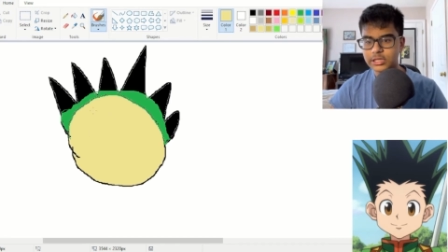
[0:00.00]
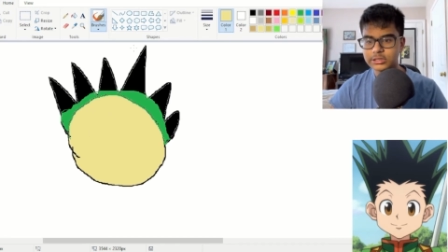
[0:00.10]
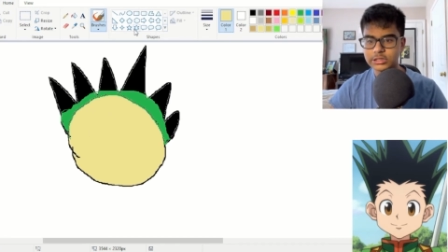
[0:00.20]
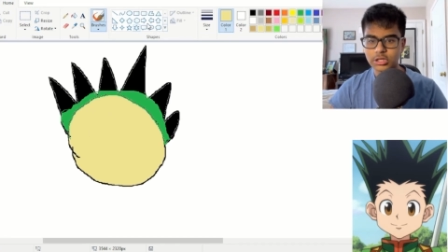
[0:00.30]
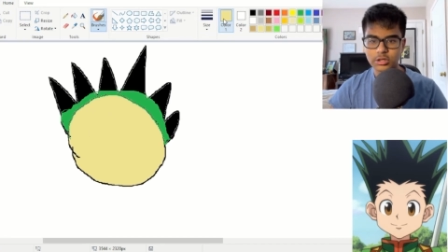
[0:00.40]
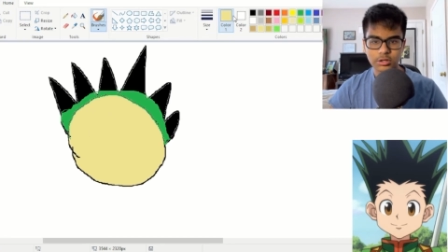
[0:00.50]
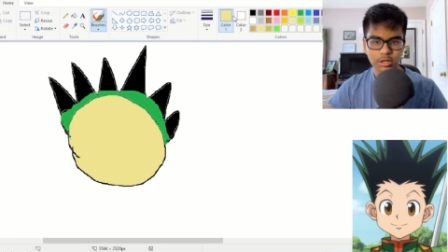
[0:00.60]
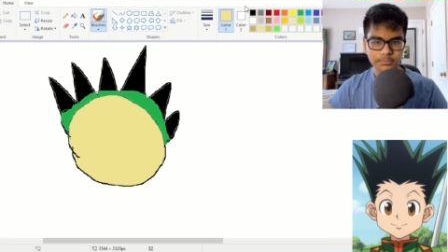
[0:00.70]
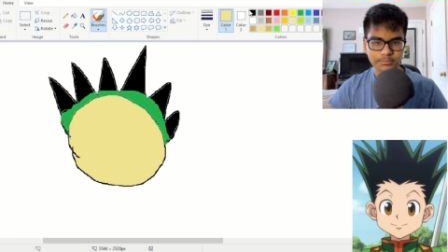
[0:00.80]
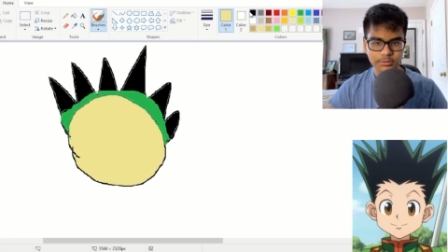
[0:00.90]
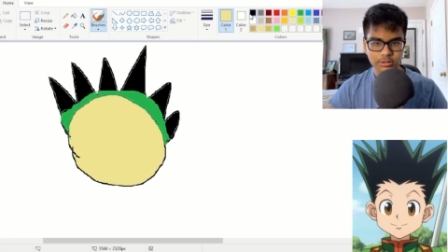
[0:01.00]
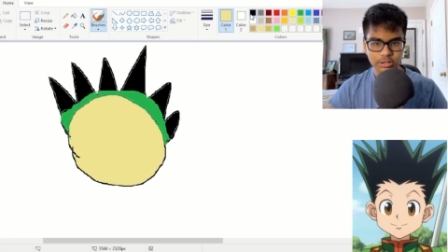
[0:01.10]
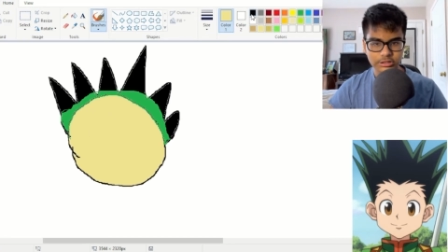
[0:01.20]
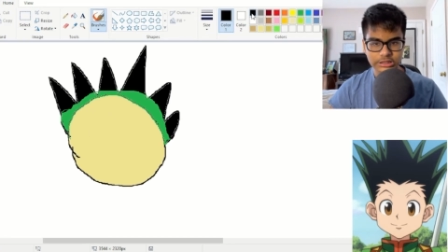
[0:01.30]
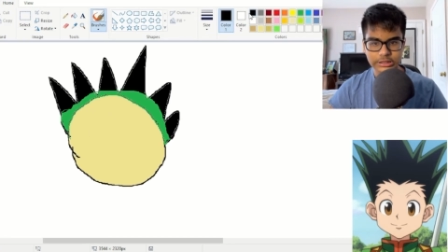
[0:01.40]
So, oh,
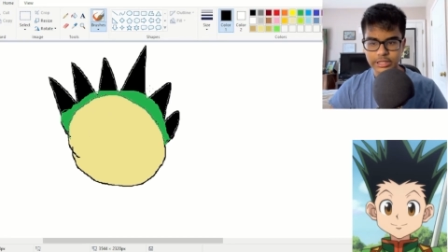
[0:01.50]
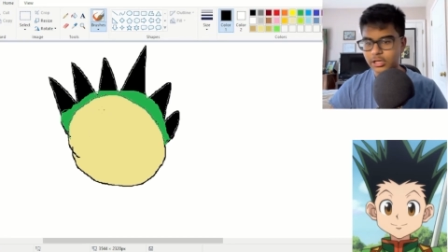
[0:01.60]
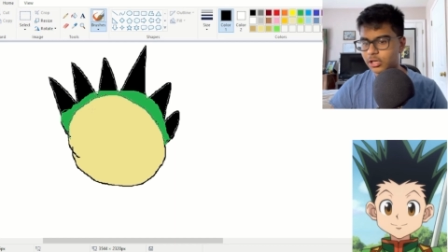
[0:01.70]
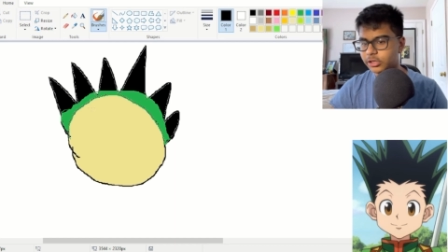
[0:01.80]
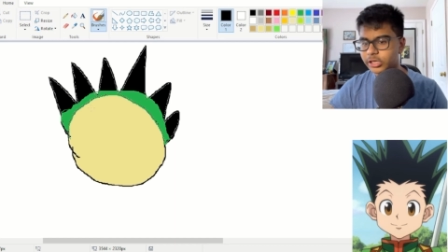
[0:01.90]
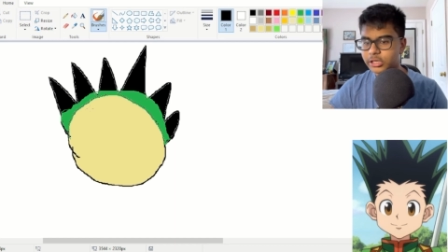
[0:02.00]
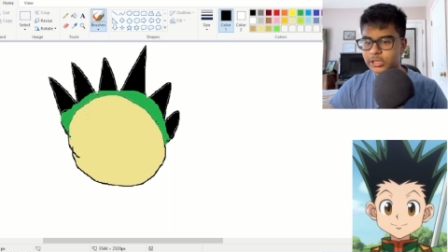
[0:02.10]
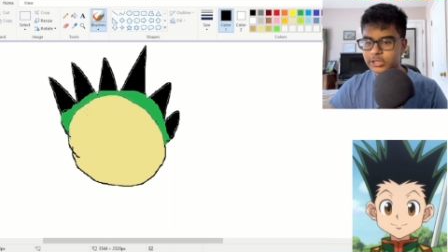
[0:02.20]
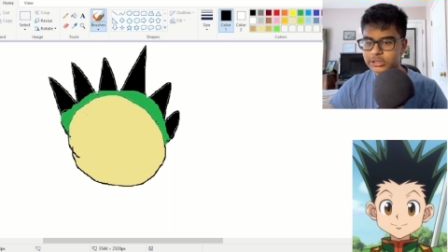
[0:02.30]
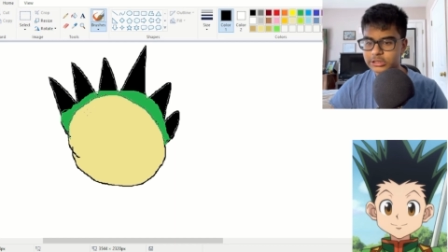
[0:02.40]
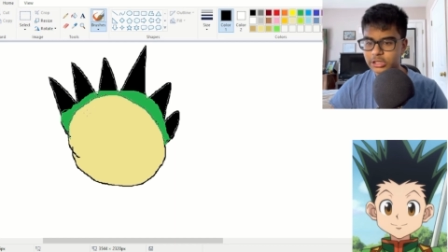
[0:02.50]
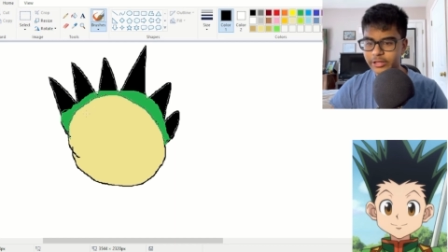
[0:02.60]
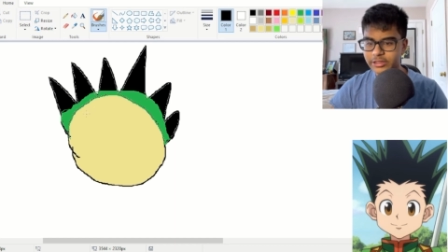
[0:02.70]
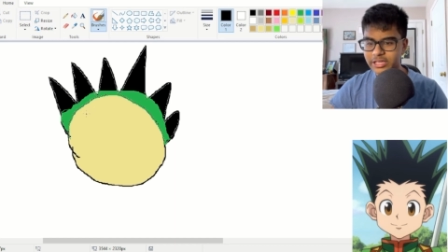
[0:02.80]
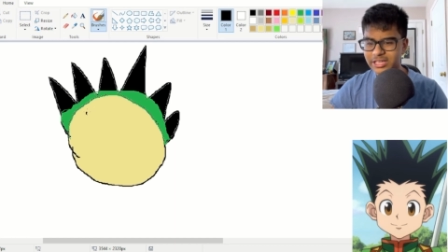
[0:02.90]
gotta change that color. So
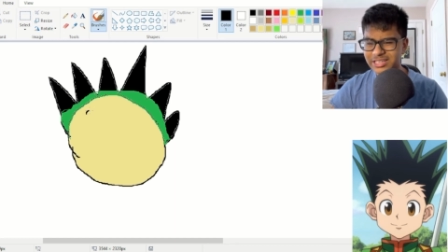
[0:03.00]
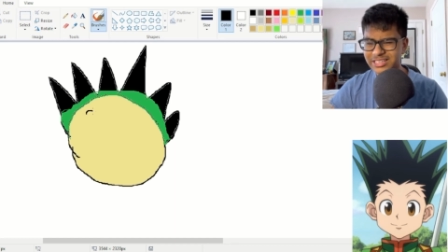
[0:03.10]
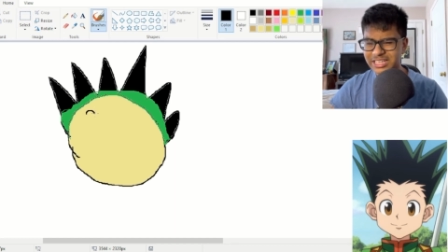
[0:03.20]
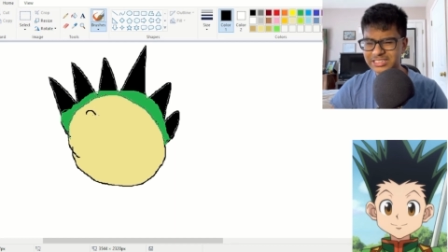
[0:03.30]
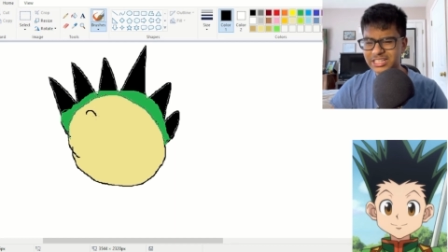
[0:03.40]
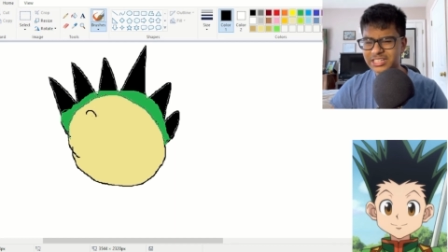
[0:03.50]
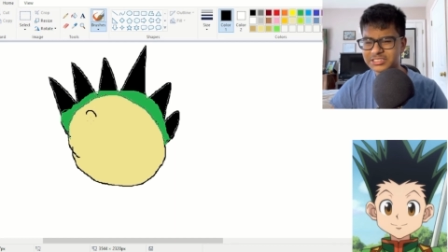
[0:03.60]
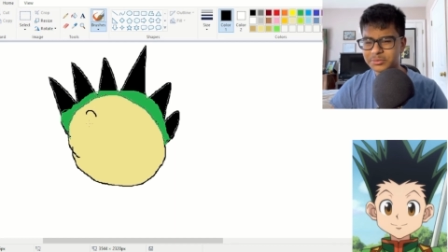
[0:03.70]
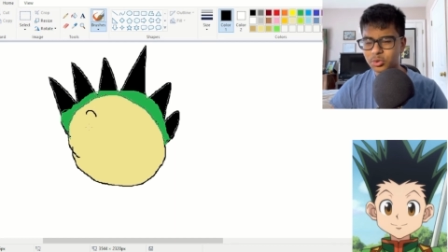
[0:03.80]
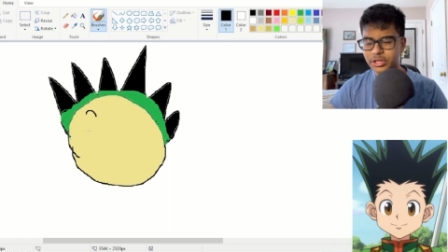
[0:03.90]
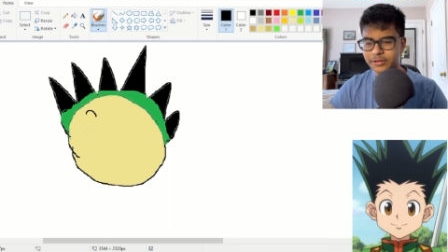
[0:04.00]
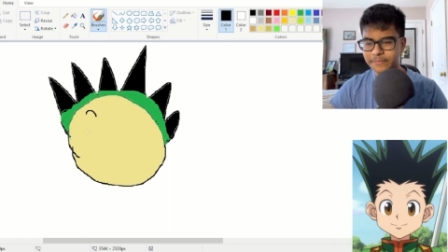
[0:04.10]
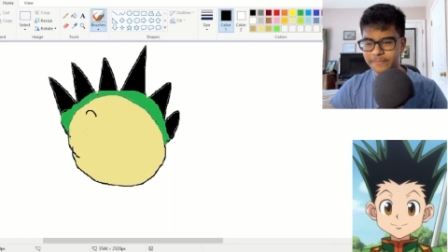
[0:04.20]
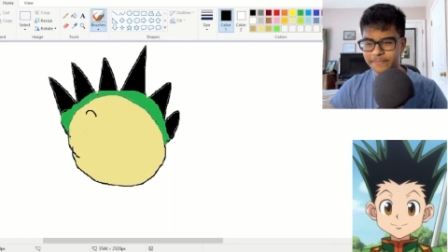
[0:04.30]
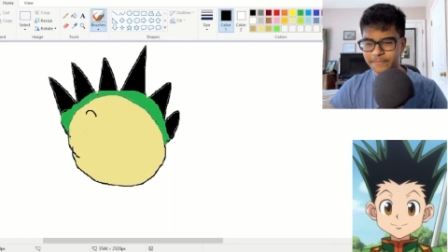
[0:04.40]
I think his eyes are more, like,
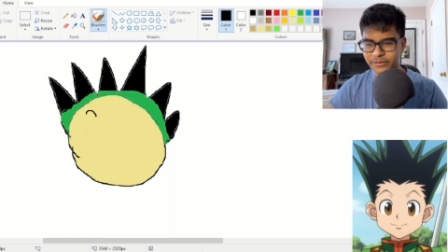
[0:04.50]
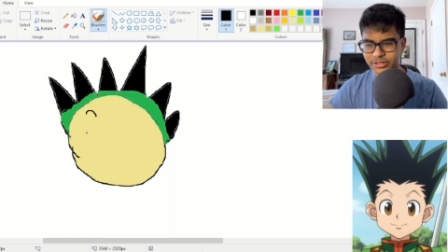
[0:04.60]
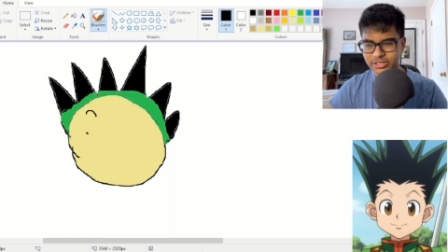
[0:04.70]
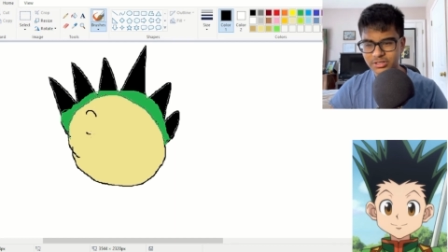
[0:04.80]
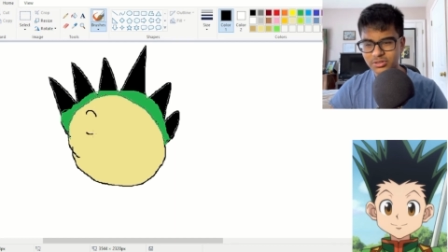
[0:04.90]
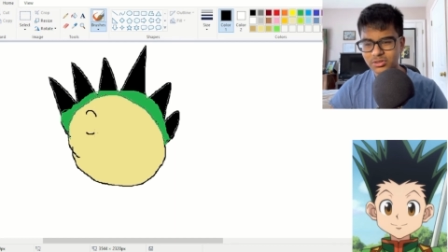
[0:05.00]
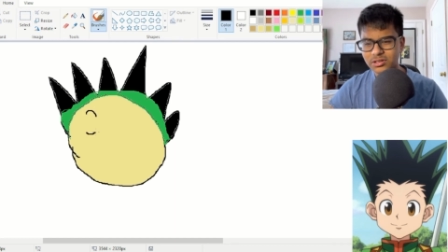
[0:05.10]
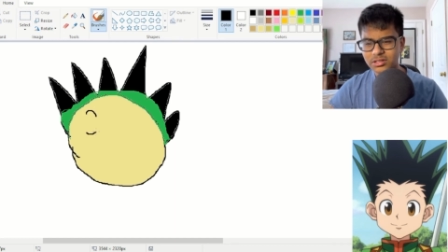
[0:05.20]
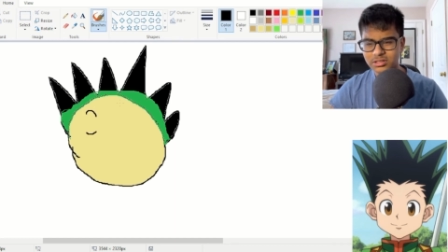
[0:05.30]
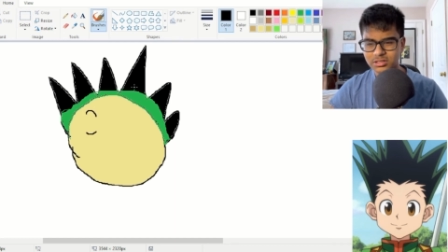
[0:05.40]
vertical.